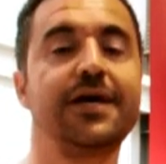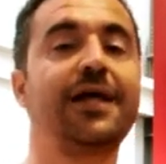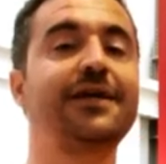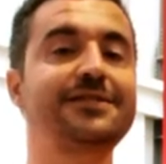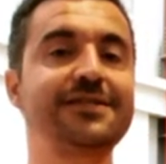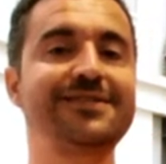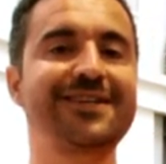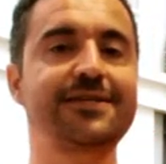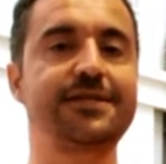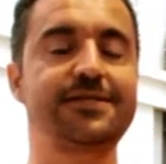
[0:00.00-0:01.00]
In less than
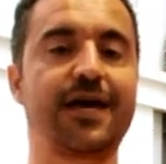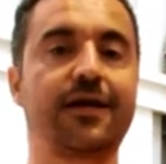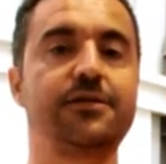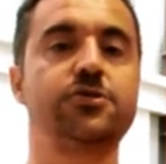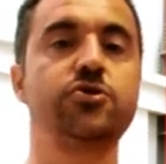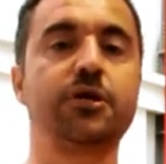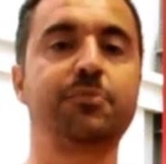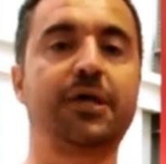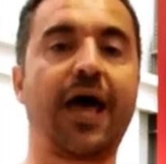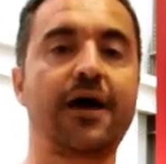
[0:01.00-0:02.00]
60 seconds, you could
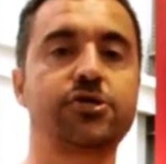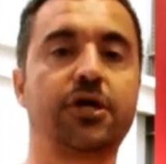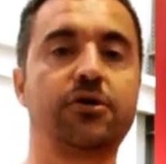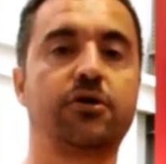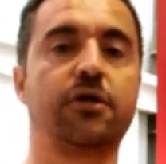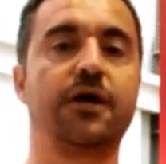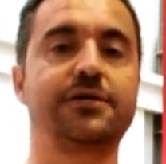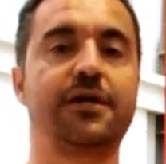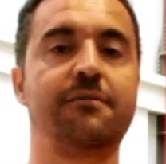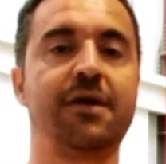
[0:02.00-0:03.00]
be cashing in your
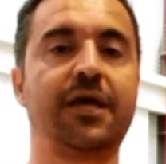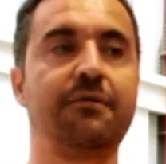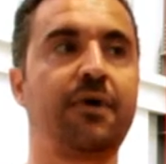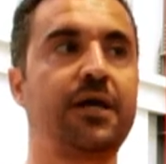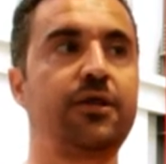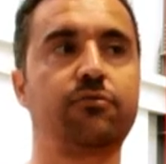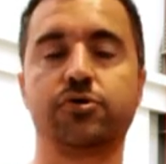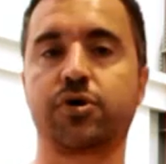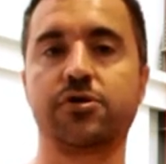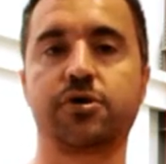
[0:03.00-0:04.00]
closet and making money through
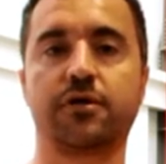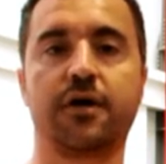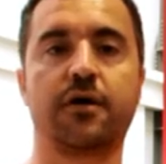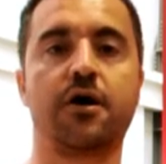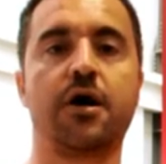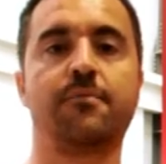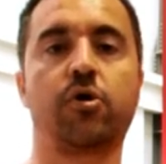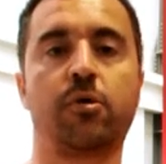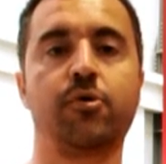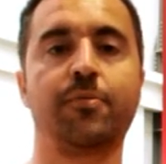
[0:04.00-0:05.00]
trendtrunk.com
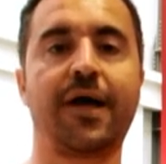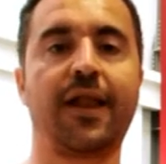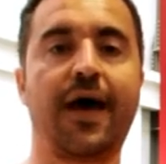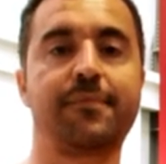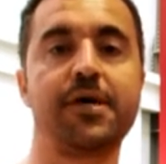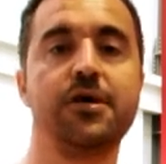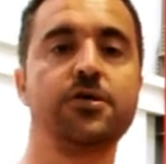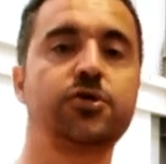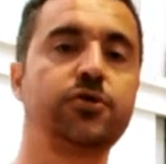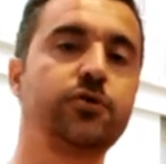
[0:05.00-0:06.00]
or a mobile app.
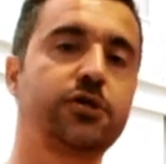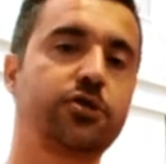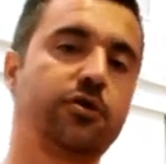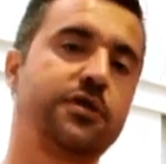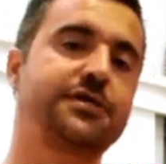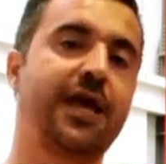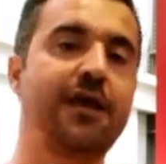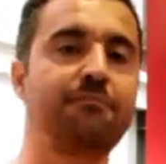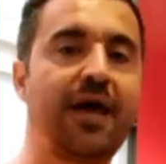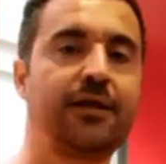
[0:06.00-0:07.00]
So you could turn this
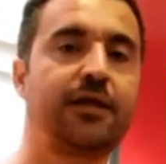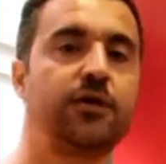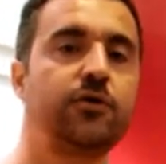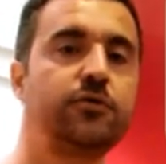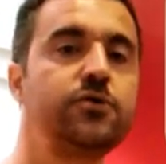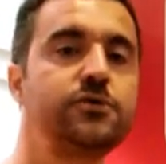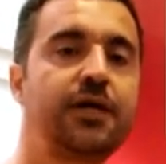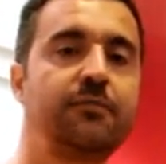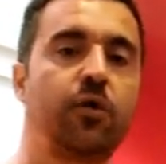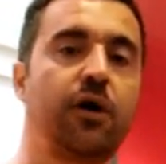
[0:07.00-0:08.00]
handbag that you don't use
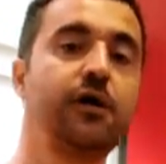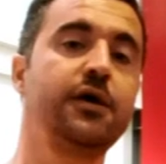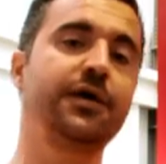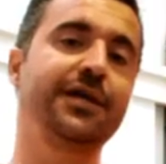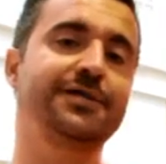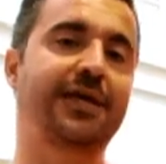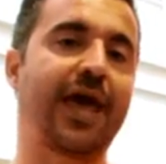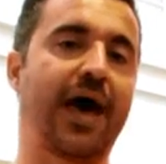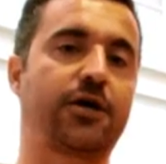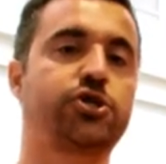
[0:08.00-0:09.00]
anymore into
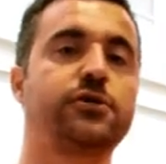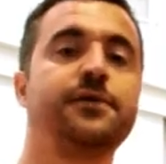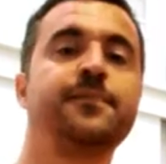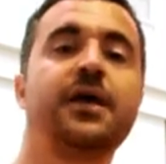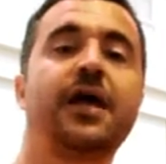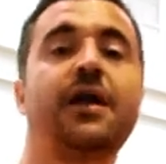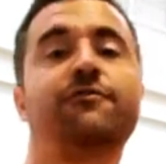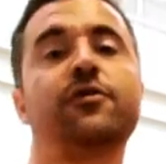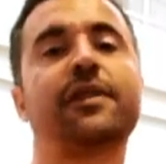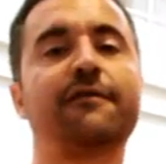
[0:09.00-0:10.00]
cash. And
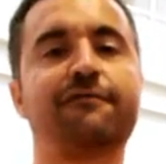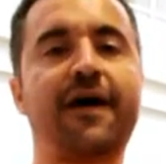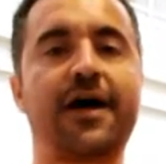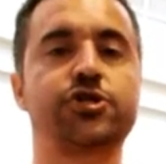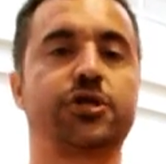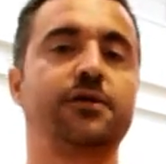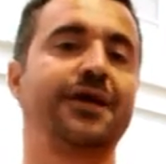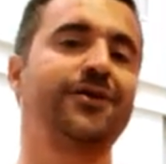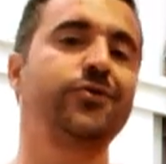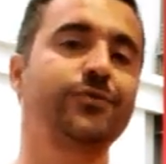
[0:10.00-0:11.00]
if you love fashion,
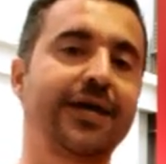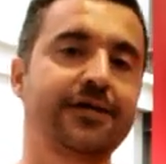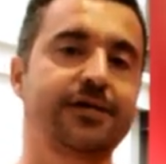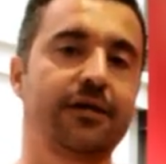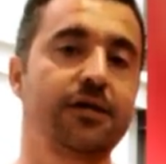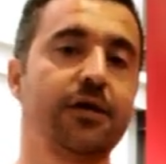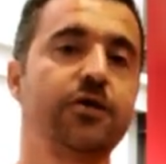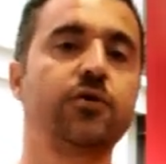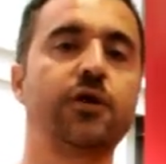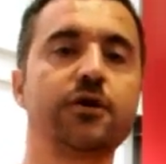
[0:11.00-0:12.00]
and who doesn't,
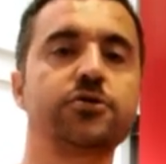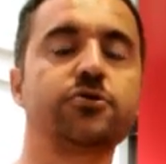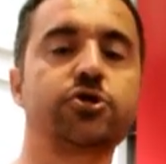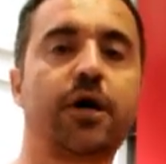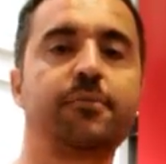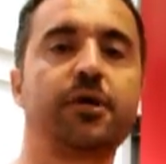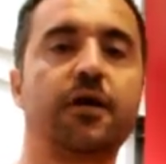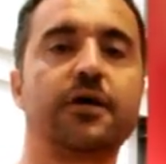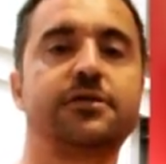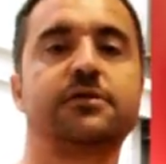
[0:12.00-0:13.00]
you can also shop
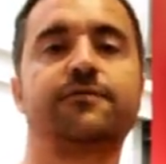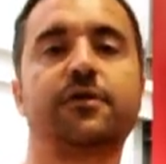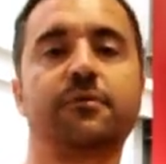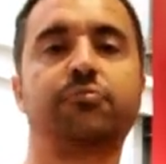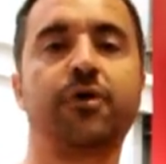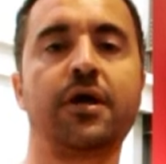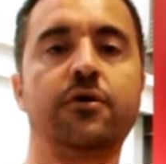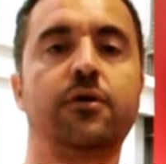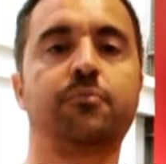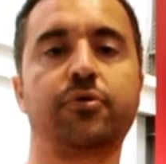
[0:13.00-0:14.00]
closets full of brand
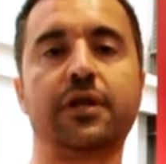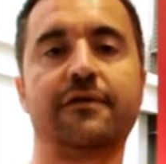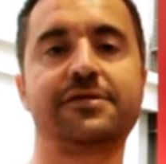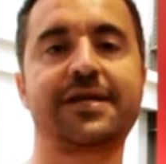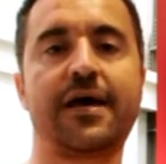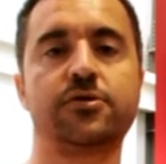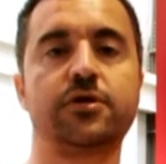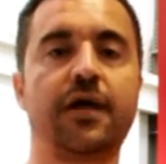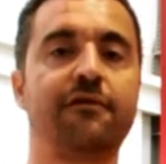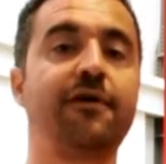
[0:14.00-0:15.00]
new to pre-loved styles
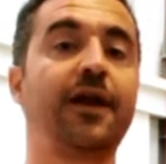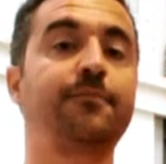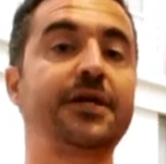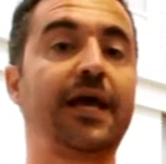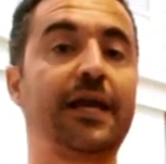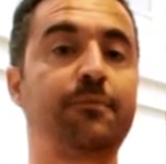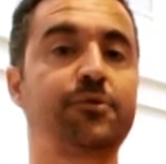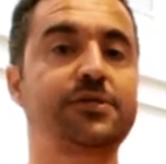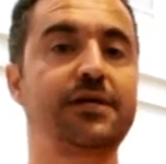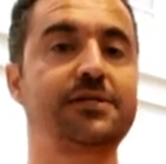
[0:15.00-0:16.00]
you love at up to
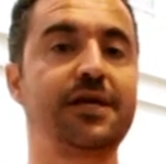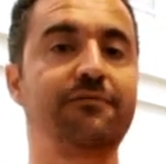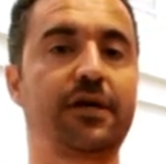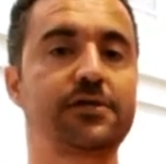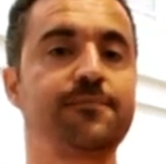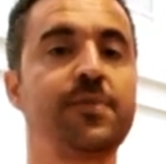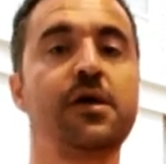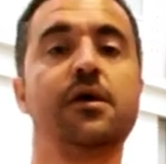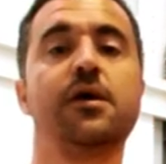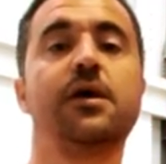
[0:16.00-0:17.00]
80% savings.
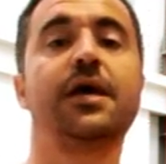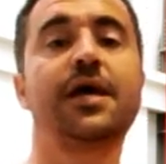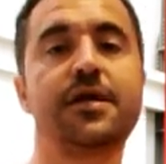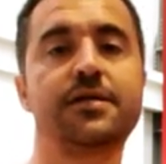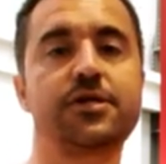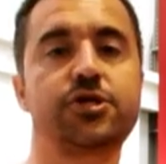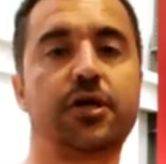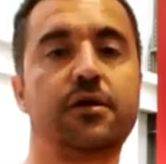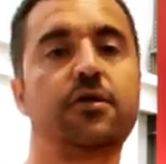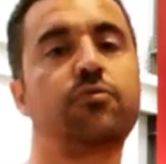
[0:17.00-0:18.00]
In
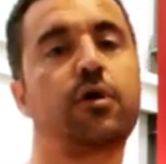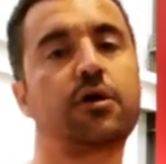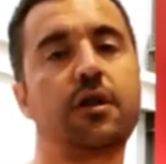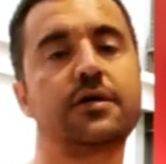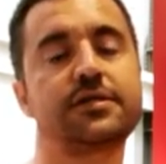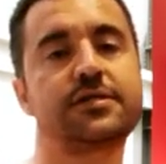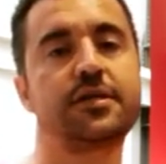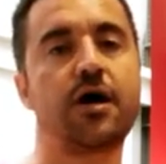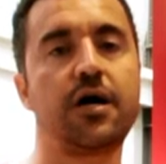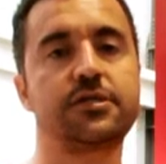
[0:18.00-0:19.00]
addition, through our Closets
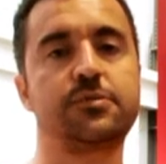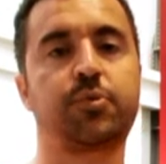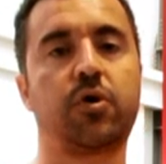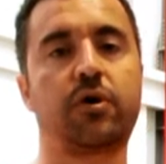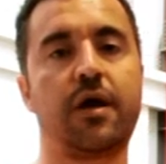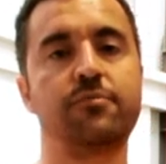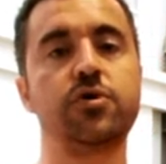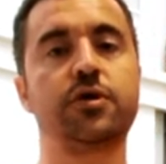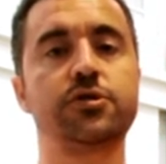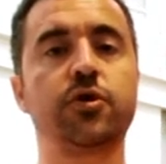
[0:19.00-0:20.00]
and Causes program,
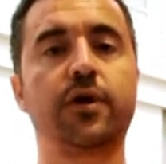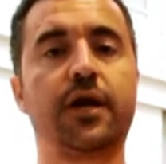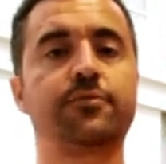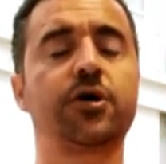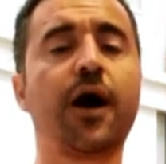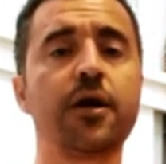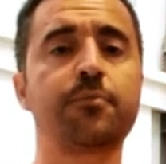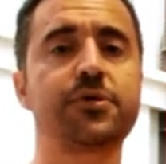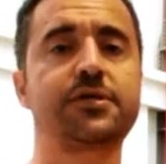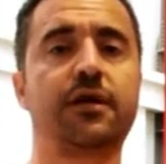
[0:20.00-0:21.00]
you could donate up to
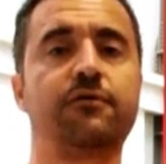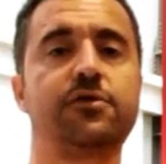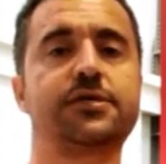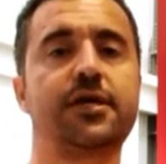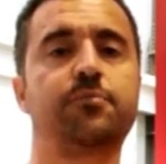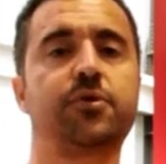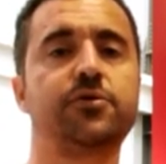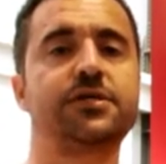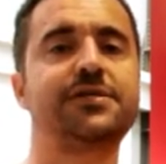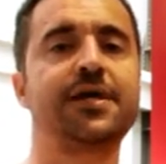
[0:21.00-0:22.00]
100% of your sale
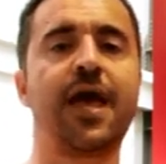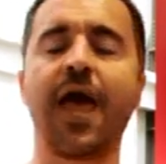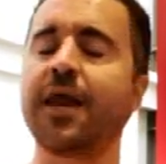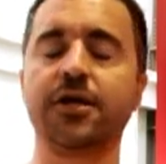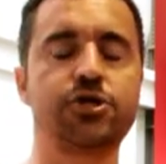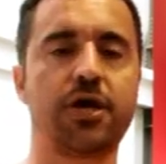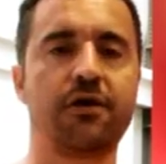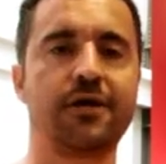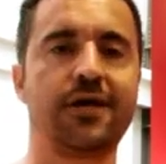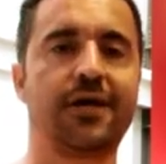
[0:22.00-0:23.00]
proceeds to any
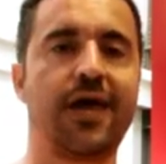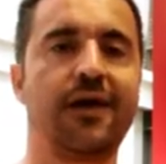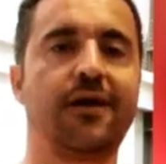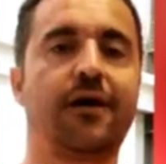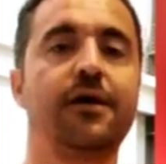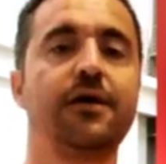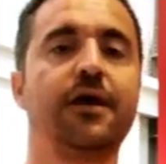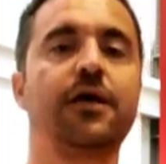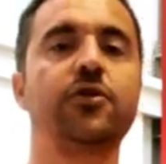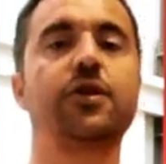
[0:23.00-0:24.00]
charity in Canada,
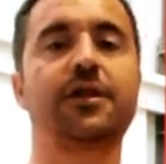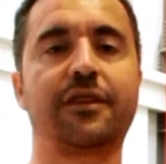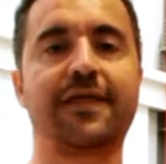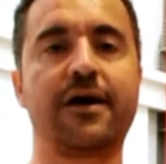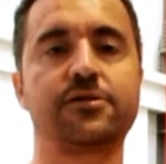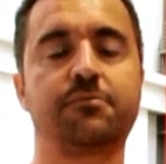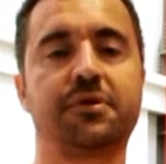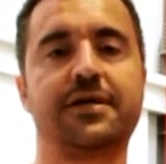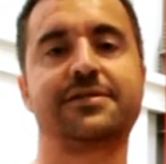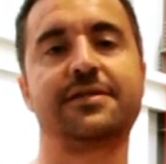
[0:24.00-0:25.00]
including the 1,000
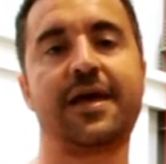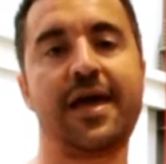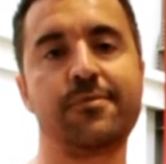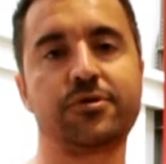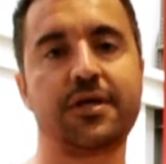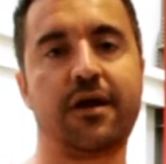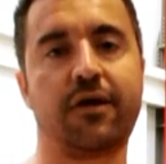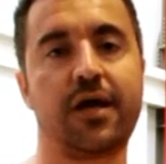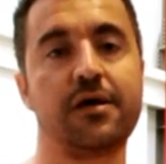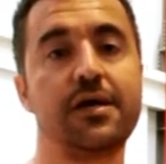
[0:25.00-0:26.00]
plus in the Hamilton
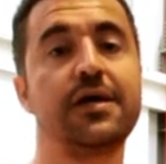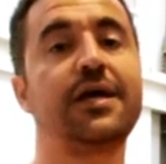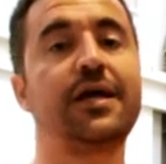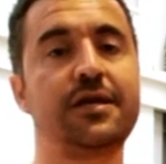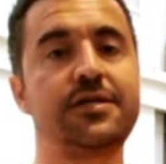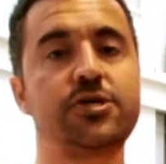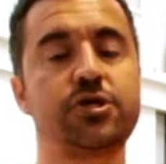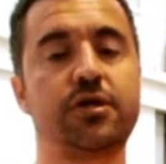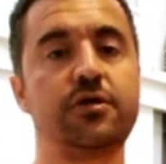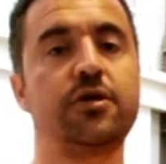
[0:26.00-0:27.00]
area. In
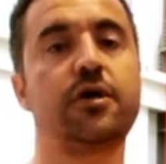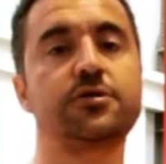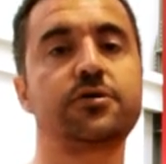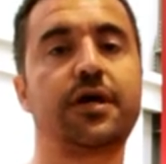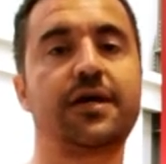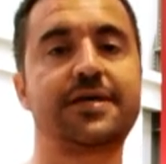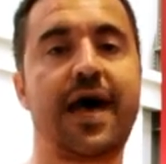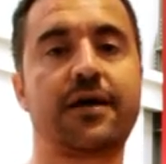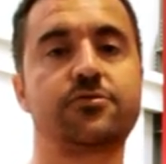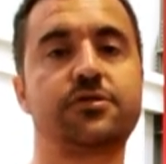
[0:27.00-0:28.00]
addition, you'll also get a
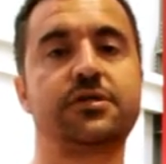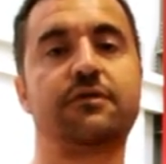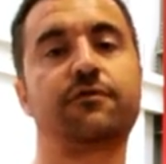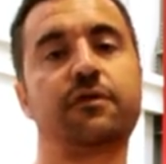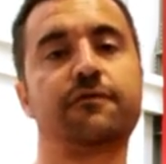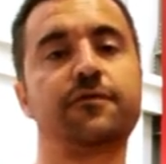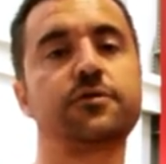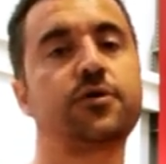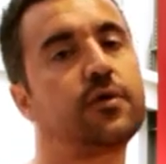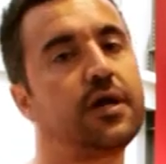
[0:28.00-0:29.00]
tax receipt for the full
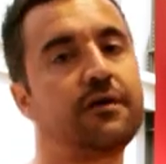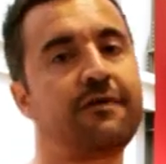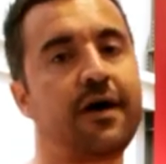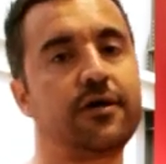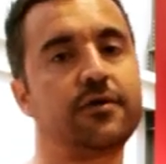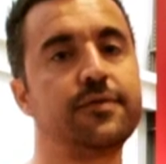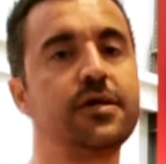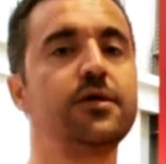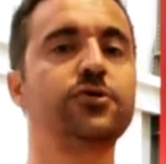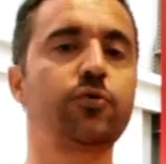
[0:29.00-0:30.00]
donated value.
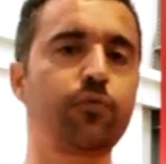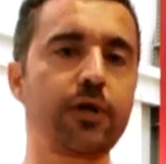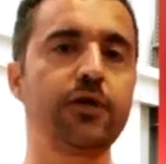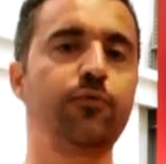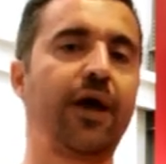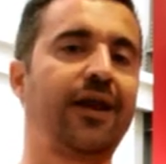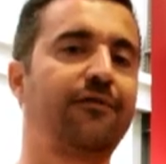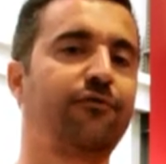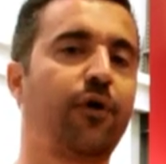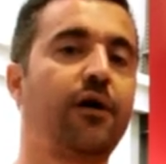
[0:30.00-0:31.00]
So what are you waiting
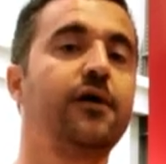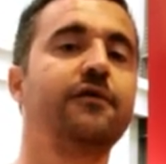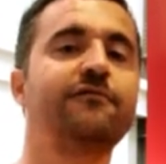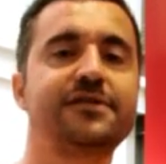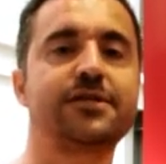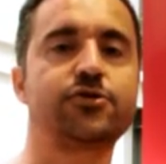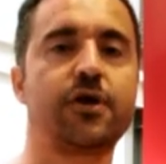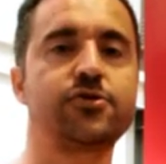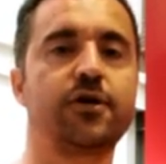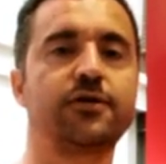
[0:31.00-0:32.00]
for? Visit
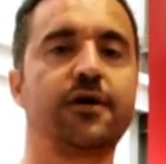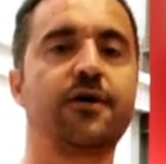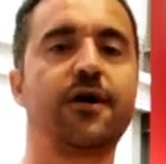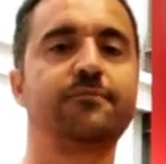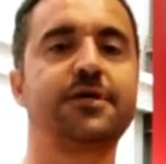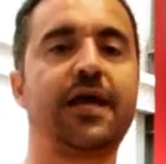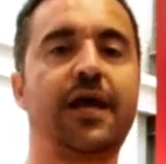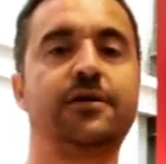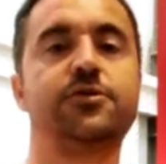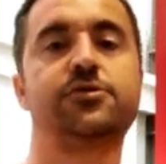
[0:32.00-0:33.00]
trendtrunk.com
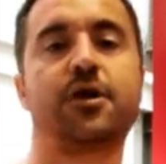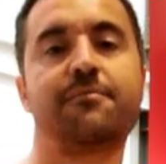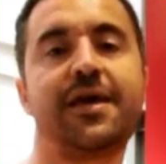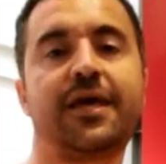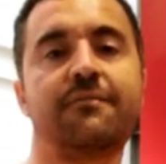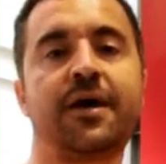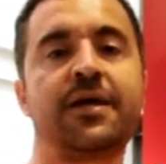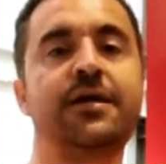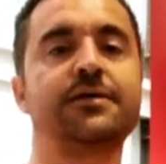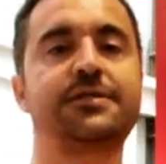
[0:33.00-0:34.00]
today to start making
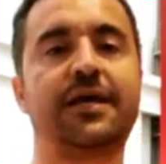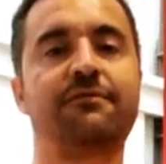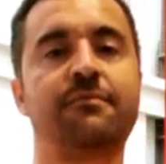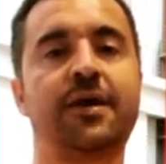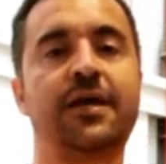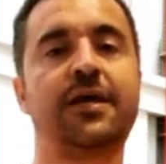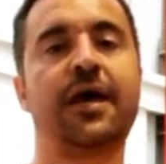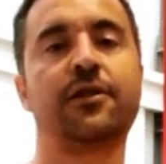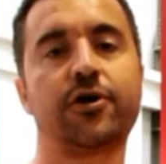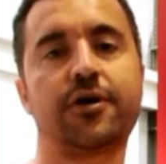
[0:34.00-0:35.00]
money, saving money,
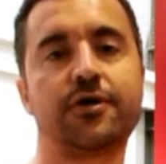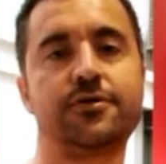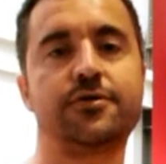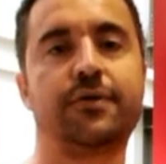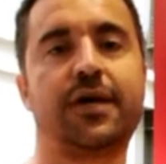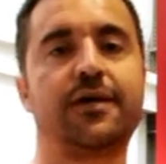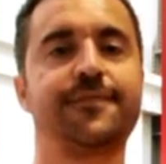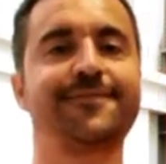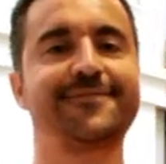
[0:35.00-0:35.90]
and look good doing it.